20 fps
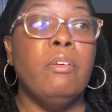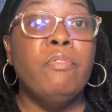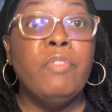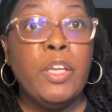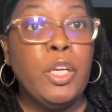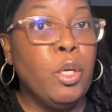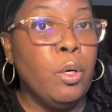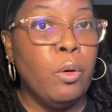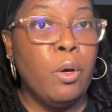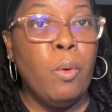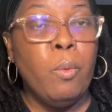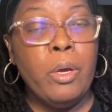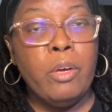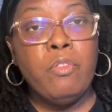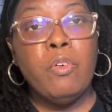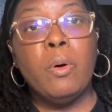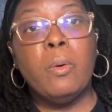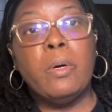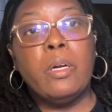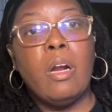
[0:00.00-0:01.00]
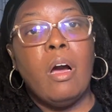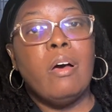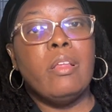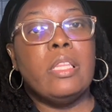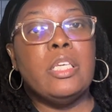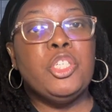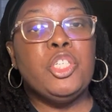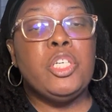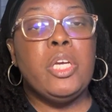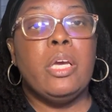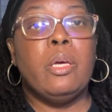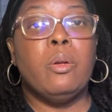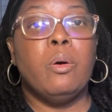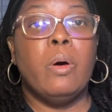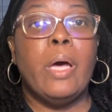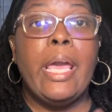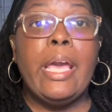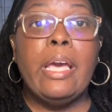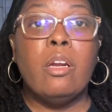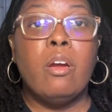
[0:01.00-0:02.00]
video going forward on this
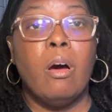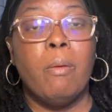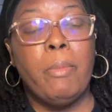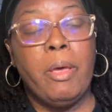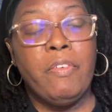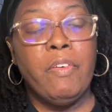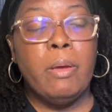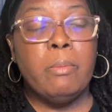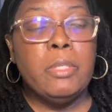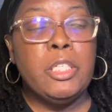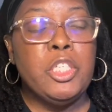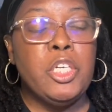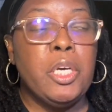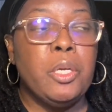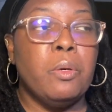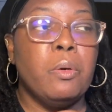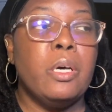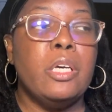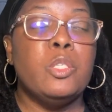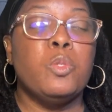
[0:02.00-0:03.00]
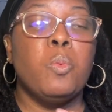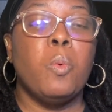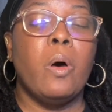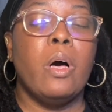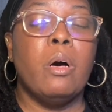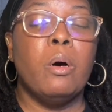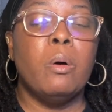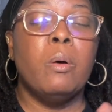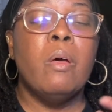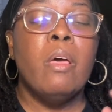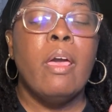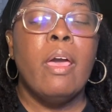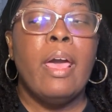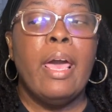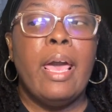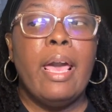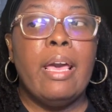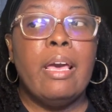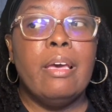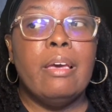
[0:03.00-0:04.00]
channel and on my family channel as well
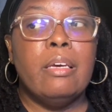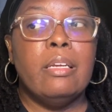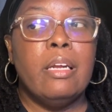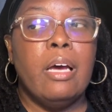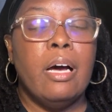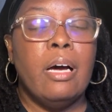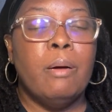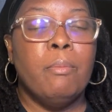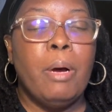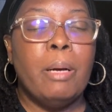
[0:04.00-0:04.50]
and um,